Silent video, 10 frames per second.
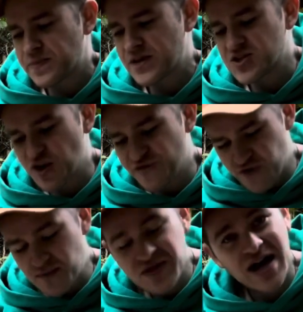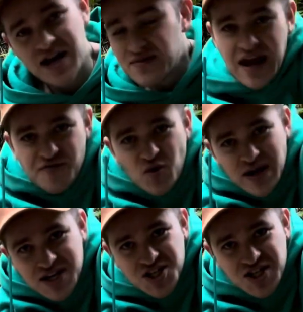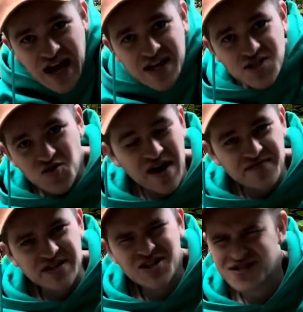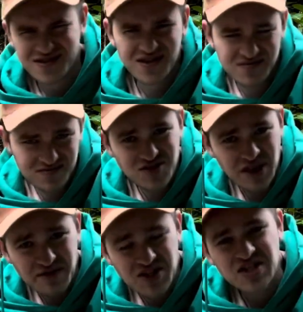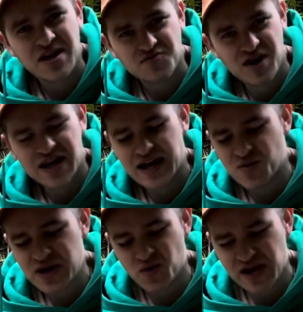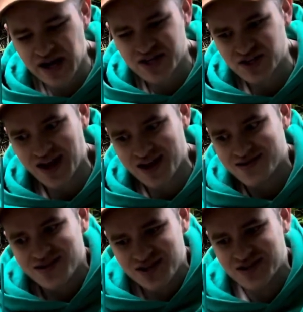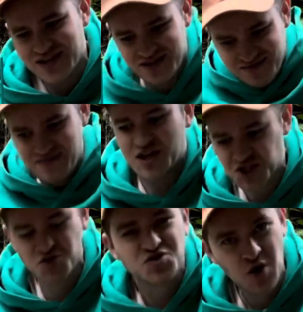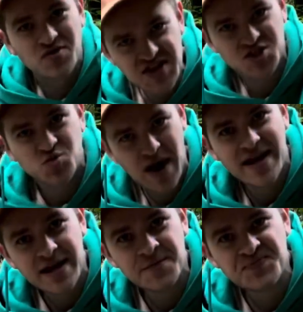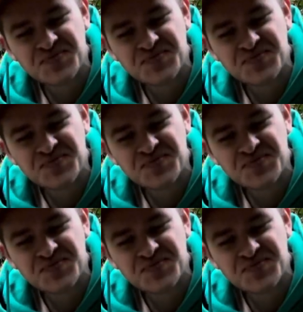And so from that, I mean, everyone understands gravity to some extent, right? Like we understand that it makes you go this way.